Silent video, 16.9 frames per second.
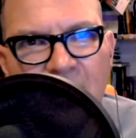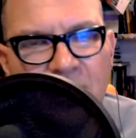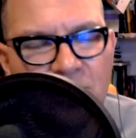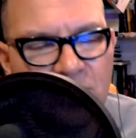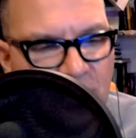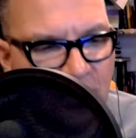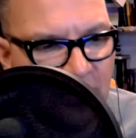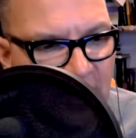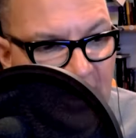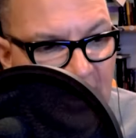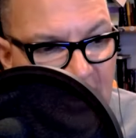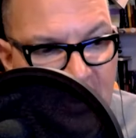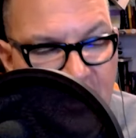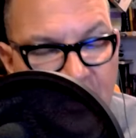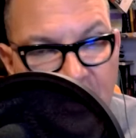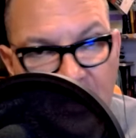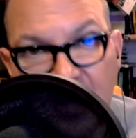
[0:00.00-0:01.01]
so that
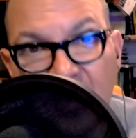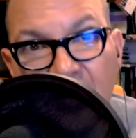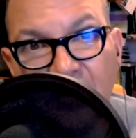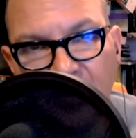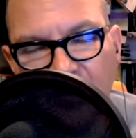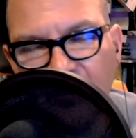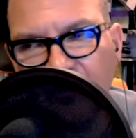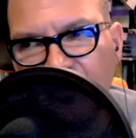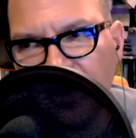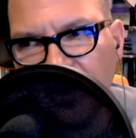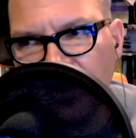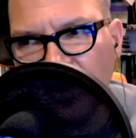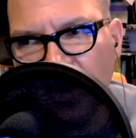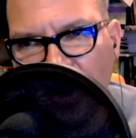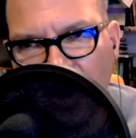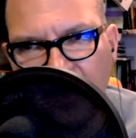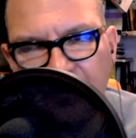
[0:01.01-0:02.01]
he could hear them, but
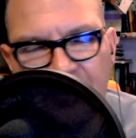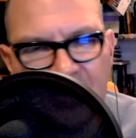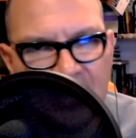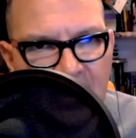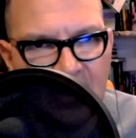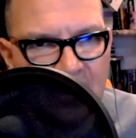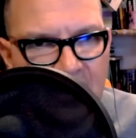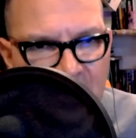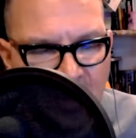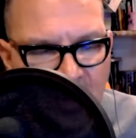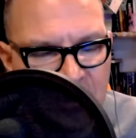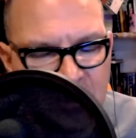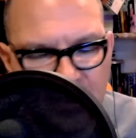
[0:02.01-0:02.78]
not be not